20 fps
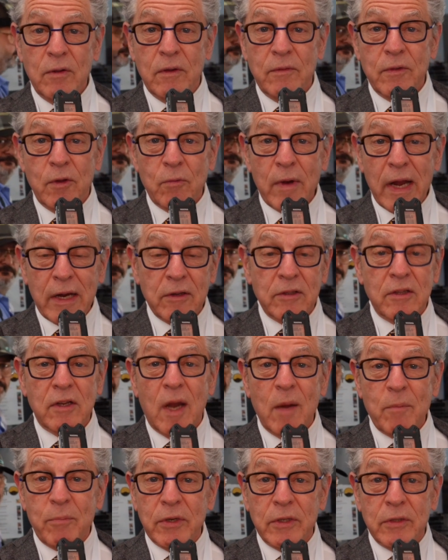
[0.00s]
And the record
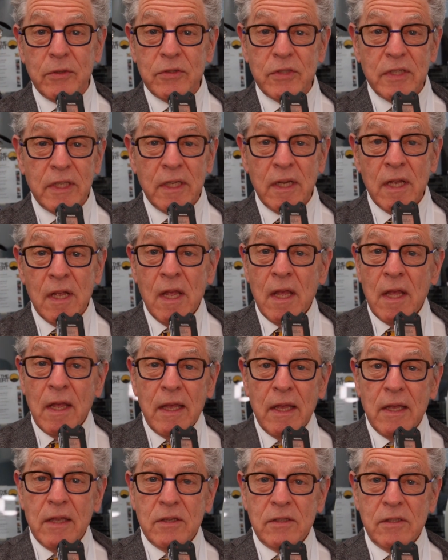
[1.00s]
that I'm producing
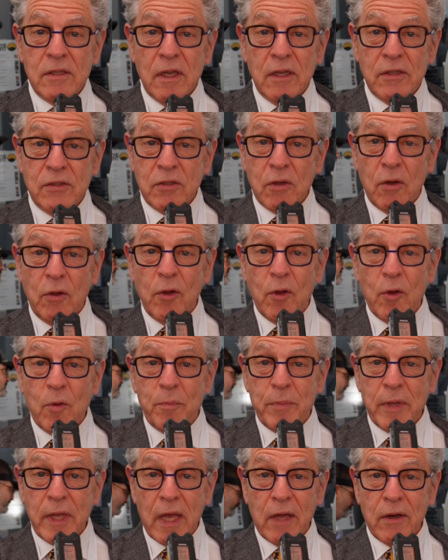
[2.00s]
is a solo
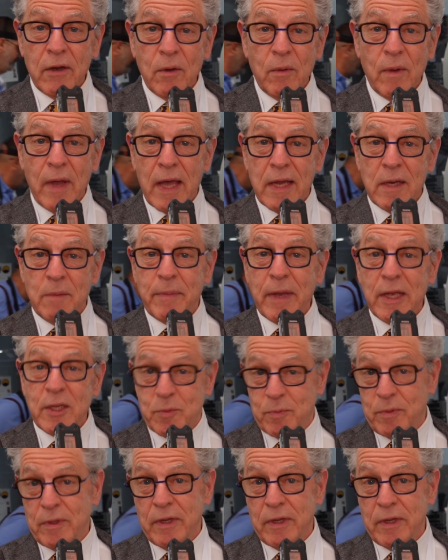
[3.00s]
piano and a bass